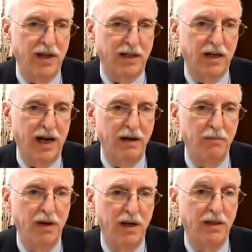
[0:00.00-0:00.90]
that
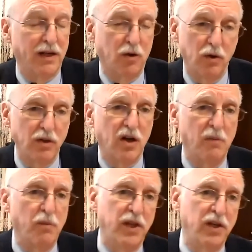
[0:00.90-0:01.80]
could
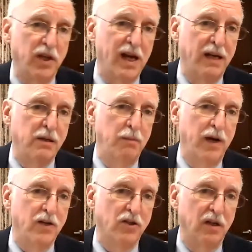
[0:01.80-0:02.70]
come within the
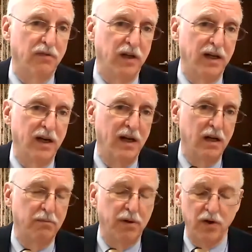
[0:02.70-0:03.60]
condemnation of the
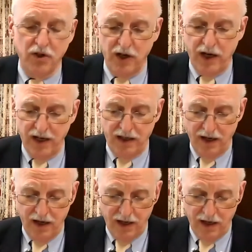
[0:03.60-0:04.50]
per se
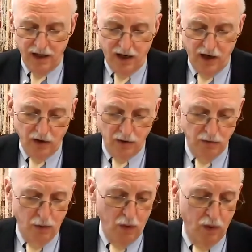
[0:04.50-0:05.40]

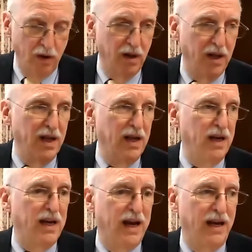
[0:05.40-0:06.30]
rule,
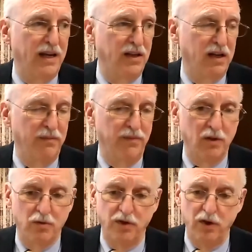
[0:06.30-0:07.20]
and
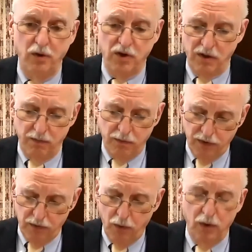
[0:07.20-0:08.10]
introduced
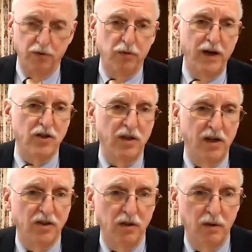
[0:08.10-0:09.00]
the rule of reason
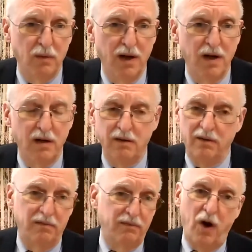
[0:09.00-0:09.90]
into
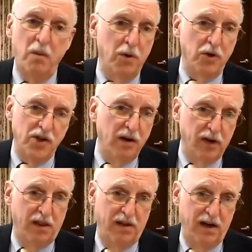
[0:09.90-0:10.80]
almost
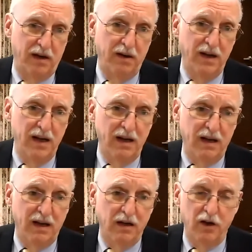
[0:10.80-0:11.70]
everything.
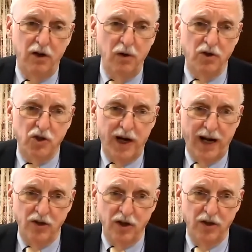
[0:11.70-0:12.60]
A huge
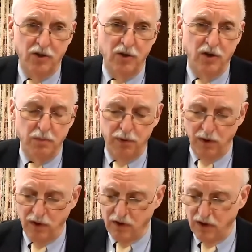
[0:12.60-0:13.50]
change in the
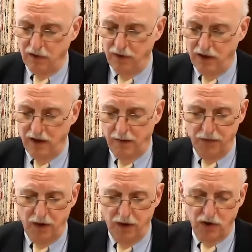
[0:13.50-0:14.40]
jurisprudence of the
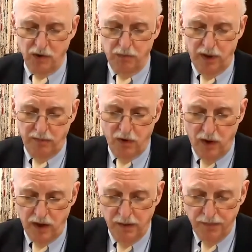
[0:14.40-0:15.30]
Supreme Court.